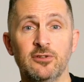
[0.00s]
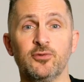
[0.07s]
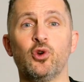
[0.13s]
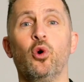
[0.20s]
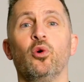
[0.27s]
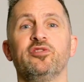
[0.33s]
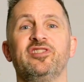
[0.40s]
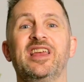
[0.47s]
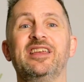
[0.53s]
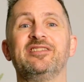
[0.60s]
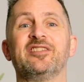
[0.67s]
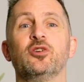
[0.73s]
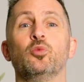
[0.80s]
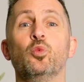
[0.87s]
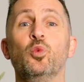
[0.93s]
of course,
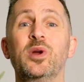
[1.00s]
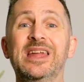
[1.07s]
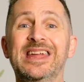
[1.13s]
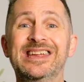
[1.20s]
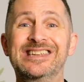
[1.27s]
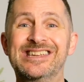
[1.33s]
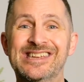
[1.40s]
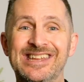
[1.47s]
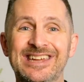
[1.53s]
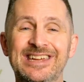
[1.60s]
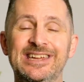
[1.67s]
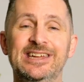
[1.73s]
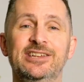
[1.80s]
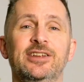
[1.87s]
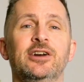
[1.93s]
is that we
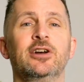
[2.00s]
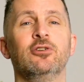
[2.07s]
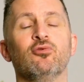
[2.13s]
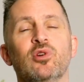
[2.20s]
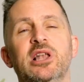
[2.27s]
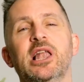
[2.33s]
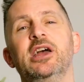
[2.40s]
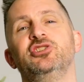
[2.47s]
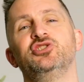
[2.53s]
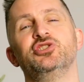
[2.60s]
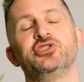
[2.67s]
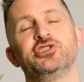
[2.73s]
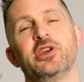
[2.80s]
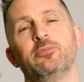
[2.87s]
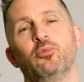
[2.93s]
need
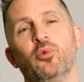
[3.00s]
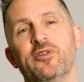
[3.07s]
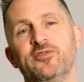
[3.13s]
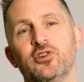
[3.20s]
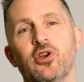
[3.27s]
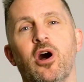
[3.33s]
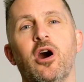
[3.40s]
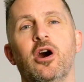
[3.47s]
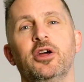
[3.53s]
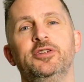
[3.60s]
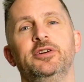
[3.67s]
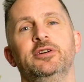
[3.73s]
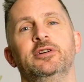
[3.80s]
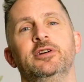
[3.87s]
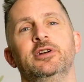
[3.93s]
relationship with God.
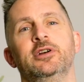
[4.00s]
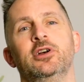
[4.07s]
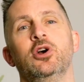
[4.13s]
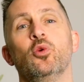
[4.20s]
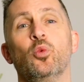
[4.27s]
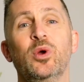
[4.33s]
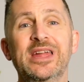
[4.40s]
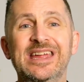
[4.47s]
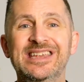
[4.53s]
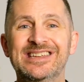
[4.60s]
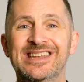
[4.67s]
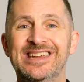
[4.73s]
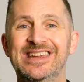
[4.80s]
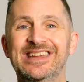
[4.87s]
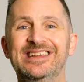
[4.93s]
We
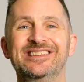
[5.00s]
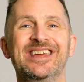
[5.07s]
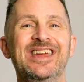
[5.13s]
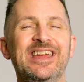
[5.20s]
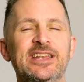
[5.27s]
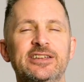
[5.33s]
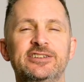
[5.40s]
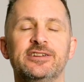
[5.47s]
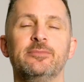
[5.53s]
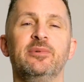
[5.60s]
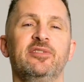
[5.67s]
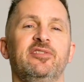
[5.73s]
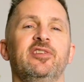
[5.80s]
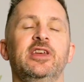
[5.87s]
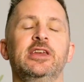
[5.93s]
need
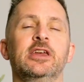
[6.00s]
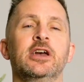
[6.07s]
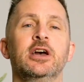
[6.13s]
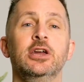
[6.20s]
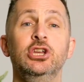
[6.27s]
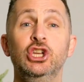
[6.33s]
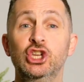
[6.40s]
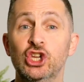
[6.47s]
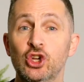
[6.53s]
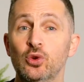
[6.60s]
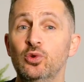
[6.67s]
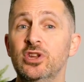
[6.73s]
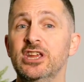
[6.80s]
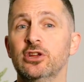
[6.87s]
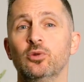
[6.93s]
intimacy,
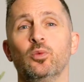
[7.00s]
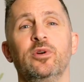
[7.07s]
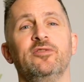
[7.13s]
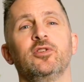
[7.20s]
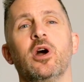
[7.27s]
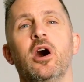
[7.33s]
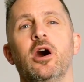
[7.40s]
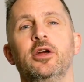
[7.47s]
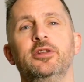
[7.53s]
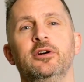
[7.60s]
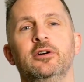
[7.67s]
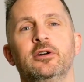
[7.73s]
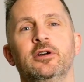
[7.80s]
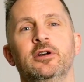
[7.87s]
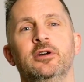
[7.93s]
union with God.
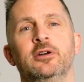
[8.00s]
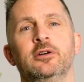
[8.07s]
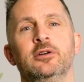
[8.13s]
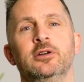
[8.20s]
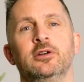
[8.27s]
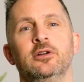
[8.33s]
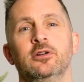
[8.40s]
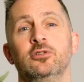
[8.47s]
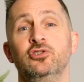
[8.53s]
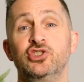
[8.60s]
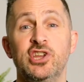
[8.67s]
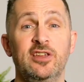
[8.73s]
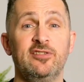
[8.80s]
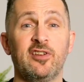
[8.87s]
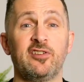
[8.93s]

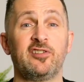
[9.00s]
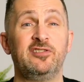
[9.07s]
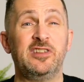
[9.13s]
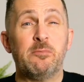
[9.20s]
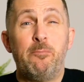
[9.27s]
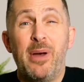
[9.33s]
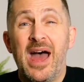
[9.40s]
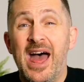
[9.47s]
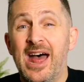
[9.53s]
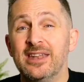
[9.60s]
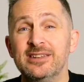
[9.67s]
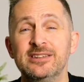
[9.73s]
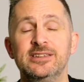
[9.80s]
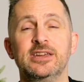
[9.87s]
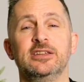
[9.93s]
Jesus
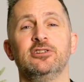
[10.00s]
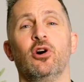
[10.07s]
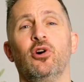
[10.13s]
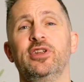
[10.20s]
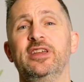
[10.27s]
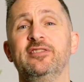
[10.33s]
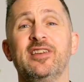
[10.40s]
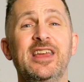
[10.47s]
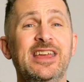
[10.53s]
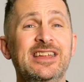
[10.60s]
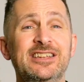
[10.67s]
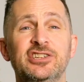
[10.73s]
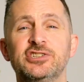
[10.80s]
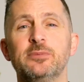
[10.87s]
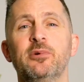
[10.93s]
depended on his
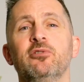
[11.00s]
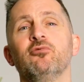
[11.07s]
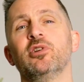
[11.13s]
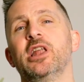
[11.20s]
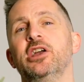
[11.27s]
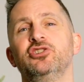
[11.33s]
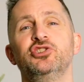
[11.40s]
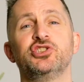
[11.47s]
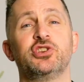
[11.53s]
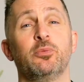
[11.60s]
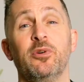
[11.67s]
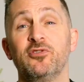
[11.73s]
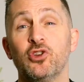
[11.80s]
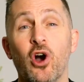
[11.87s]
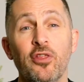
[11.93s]
intimate
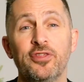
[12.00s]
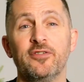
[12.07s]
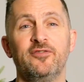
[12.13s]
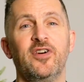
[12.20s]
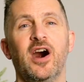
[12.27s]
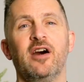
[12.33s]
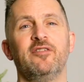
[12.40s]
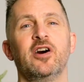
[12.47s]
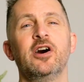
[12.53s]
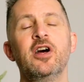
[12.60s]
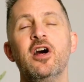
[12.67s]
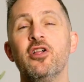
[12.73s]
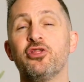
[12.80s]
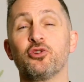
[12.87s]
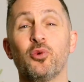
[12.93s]
relationship with God the Father
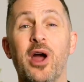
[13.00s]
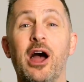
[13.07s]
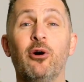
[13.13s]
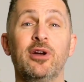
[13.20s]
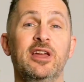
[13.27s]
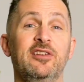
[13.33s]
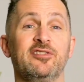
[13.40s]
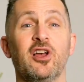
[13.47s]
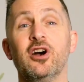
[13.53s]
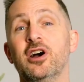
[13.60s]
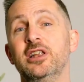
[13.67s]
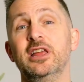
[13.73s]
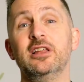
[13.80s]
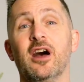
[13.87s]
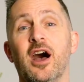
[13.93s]
throughout his
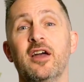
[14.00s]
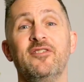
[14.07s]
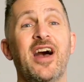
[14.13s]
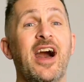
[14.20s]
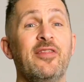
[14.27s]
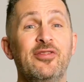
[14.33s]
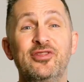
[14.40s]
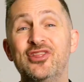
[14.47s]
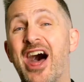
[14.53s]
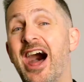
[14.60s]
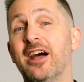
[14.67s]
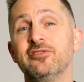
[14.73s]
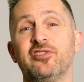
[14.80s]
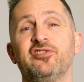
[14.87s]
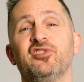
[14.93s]
early life, and
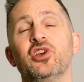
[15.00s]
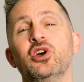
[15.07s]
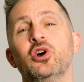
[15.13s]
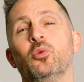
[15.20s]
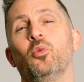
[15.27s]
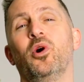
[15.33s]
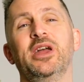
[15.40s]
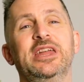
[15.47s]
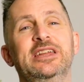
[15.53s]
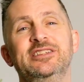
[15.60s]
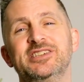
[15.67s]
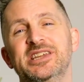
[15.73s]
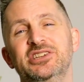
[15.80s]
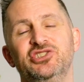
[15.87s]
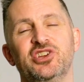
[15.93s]
that's what he
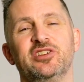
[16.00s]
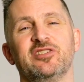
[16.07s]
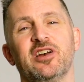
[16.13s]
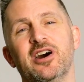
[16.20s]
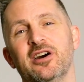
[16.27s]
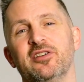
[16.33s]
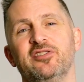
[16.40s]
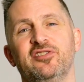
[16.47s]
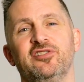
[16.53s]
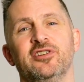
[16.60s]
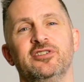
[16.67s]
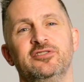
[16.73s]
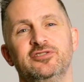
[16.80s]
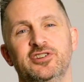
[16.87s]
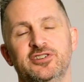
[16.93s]
teaches us
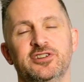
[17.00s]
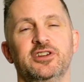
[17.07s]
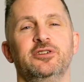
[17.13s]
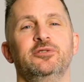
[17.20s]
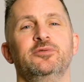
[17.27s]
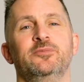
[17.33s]
to do.